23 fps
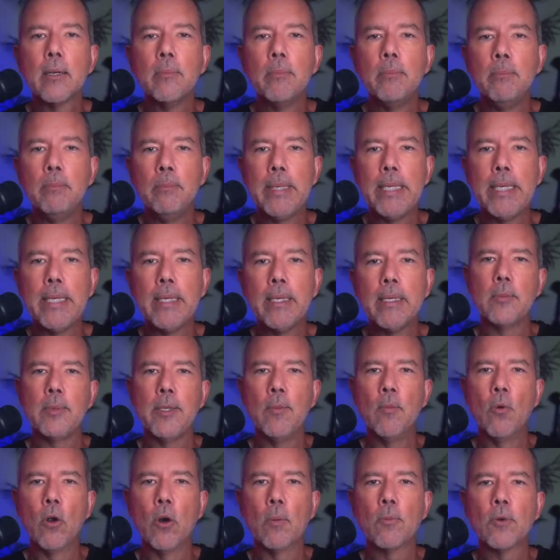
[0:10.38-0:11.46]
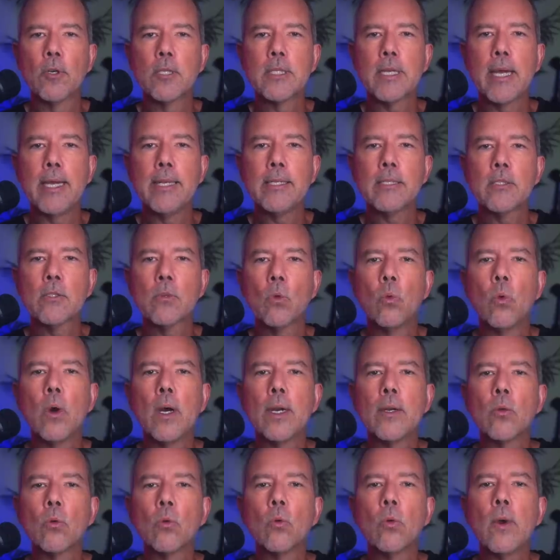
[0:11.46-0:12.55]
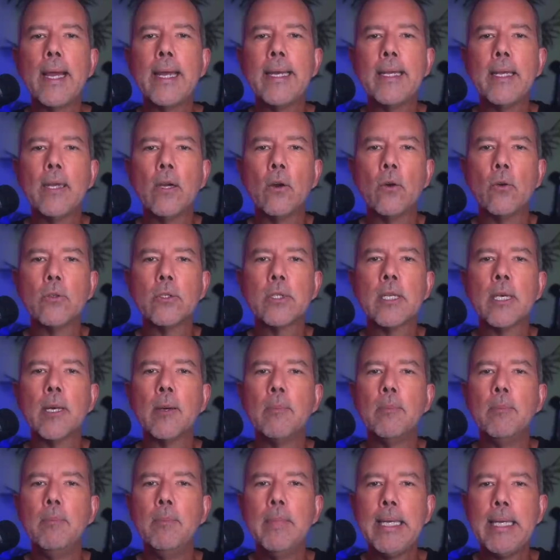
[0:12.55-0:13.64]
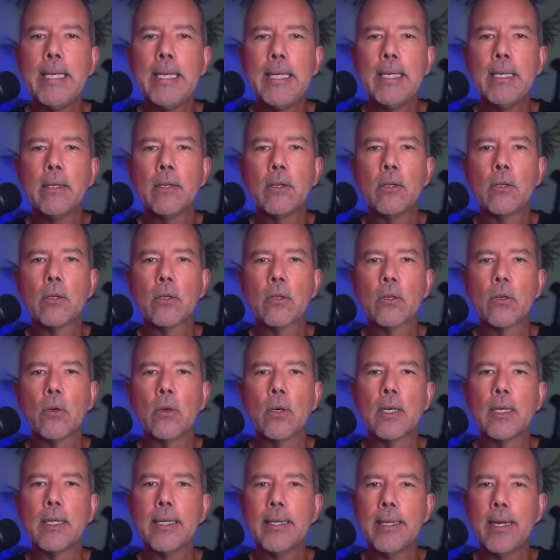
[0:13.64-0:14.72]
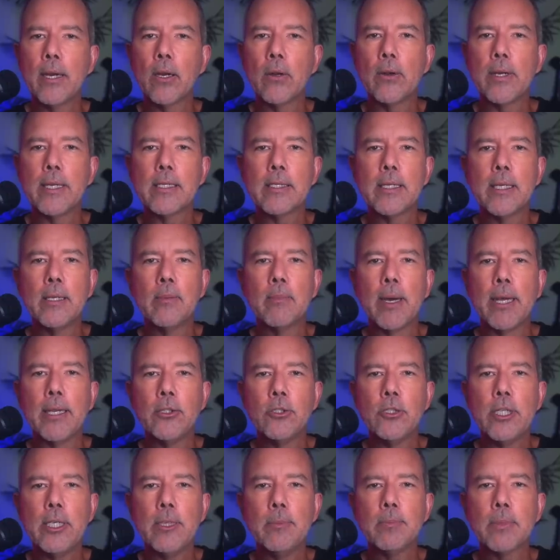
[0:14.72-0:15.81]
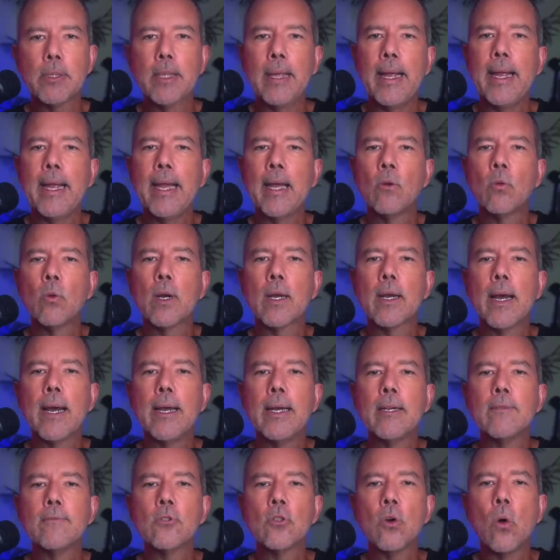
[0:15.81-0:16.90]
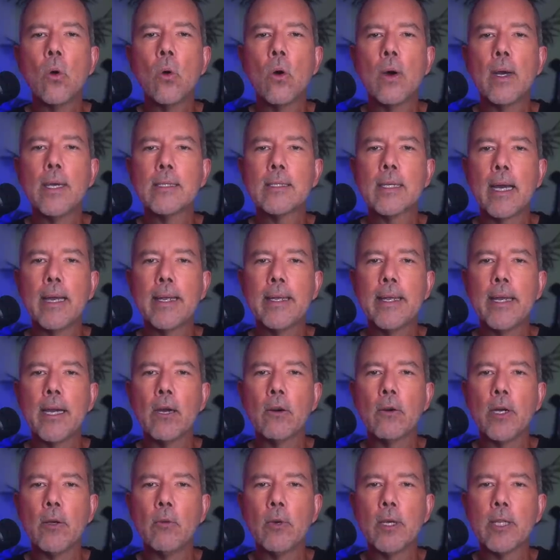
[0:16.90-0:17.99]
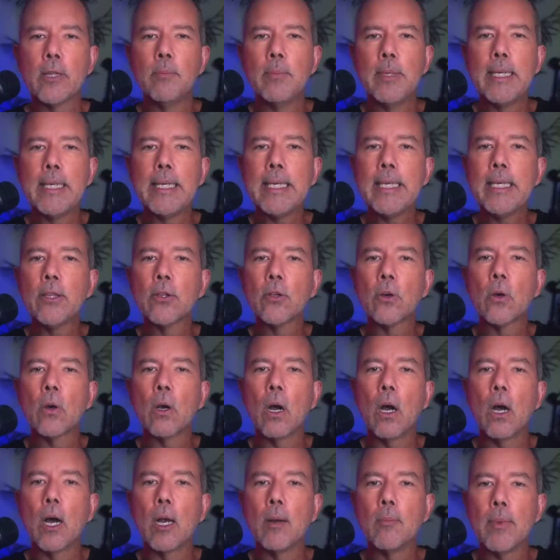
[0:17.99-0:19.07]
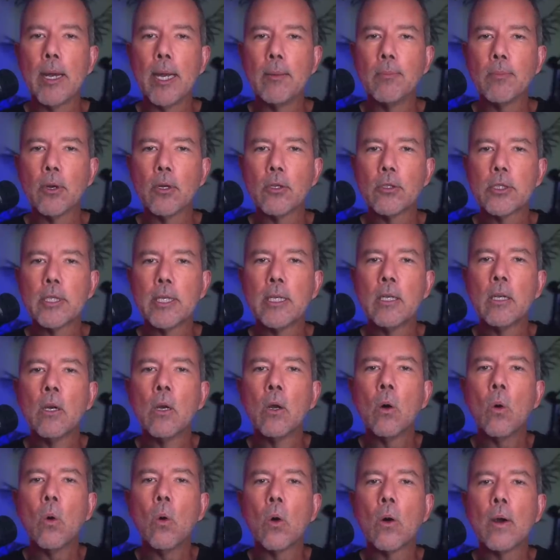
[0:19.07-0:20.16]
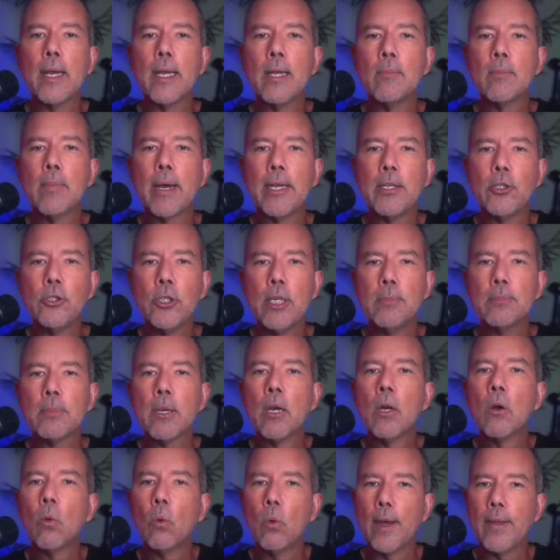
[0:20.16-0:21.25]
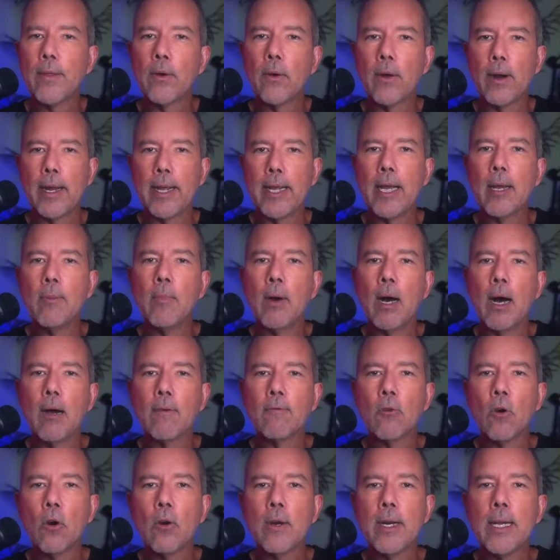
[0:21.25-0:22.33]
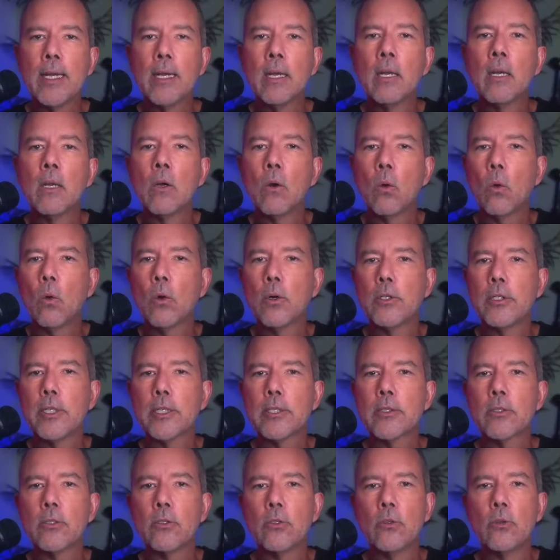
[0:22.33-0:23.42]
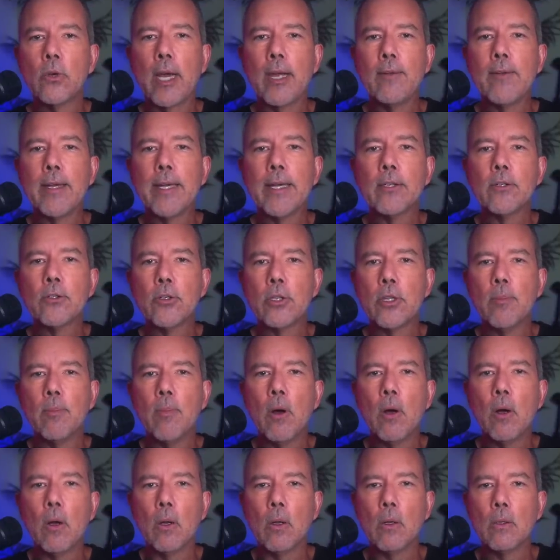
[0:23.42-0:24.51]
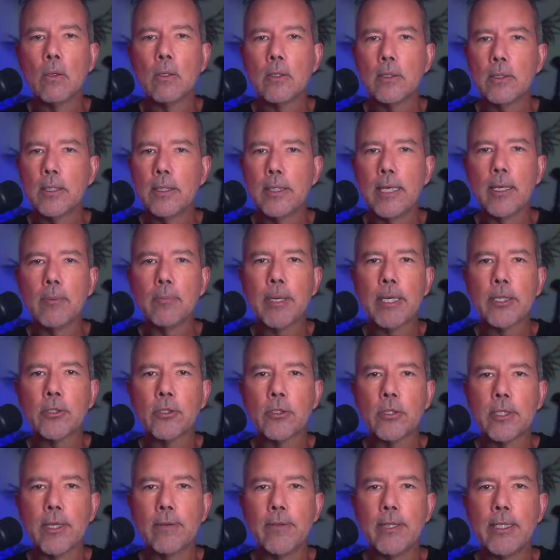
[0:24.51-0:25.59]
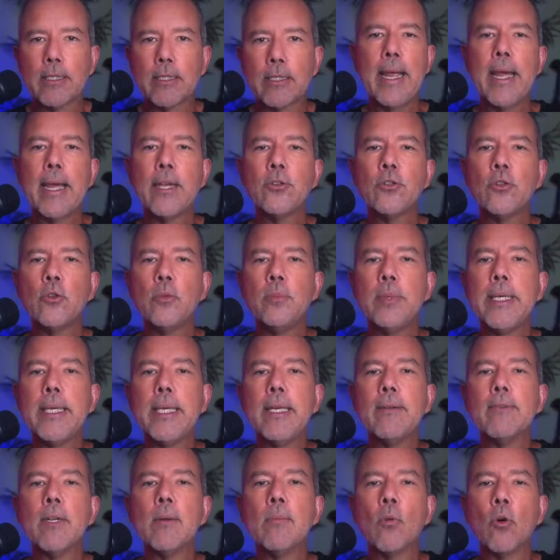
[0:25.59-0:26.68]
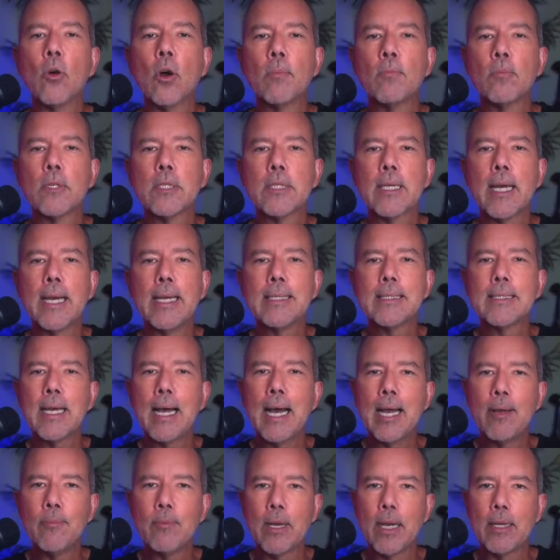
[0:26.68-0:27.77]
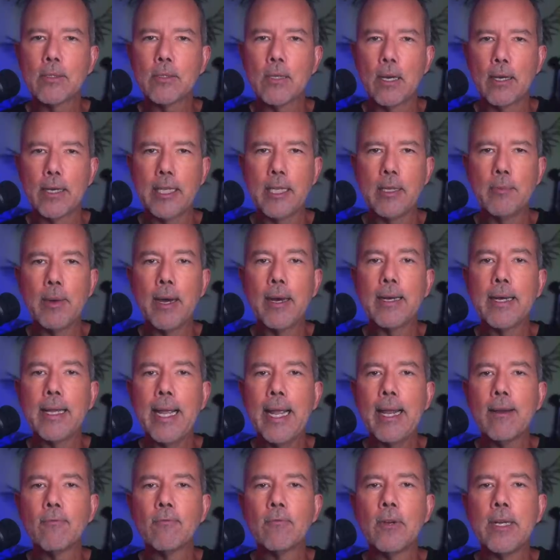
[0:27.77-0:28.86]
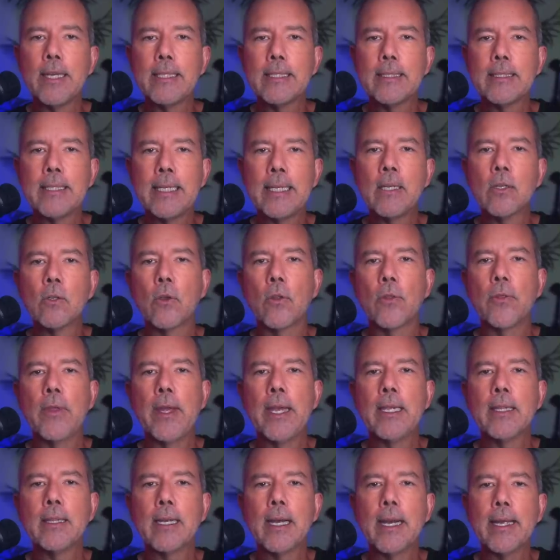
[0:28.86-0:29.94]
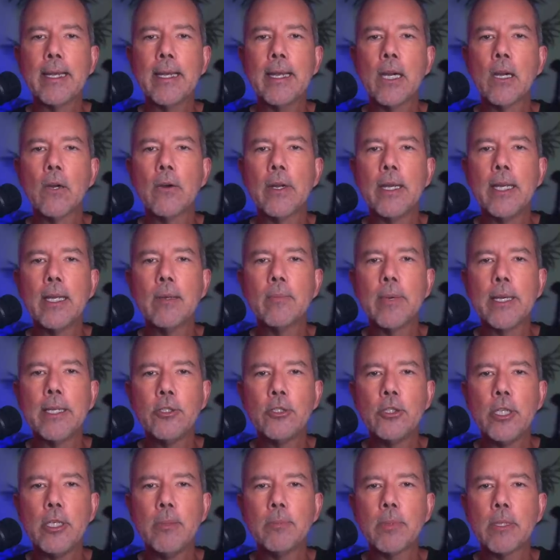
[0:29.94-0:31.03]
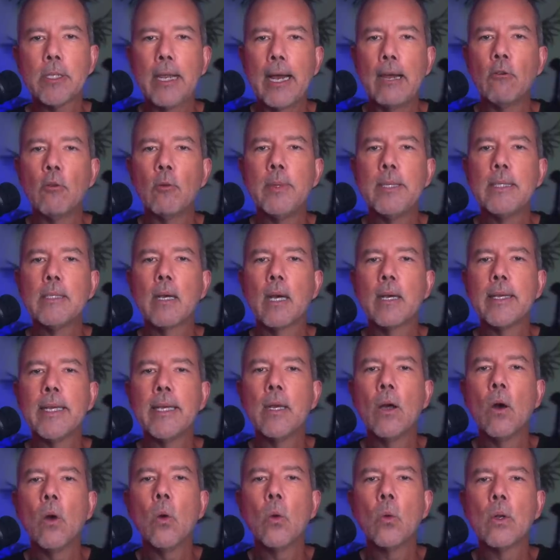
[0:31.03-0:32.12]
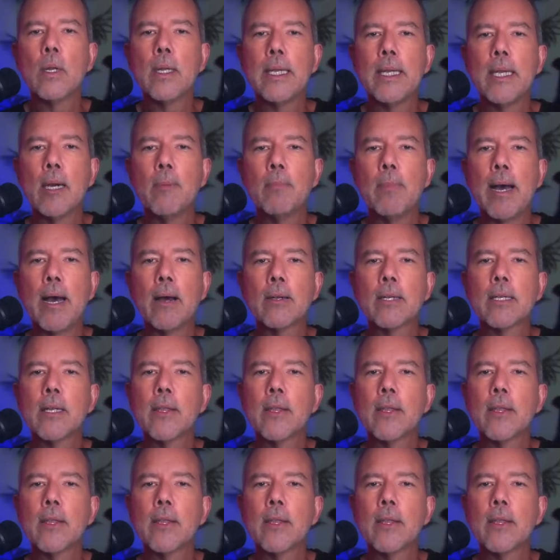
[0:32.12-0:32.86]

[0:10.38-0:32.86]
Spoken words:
Me. To be more precise, what radios me currently carries in my Jeep, and what kind of toys I carry with me either on my person or in my Jeep, whether I am off-roading or just driving it to the mall to take pictures of it. And to be even more precise, I'm not talking about every single thing that I carry in my Jeep. I will be talking only about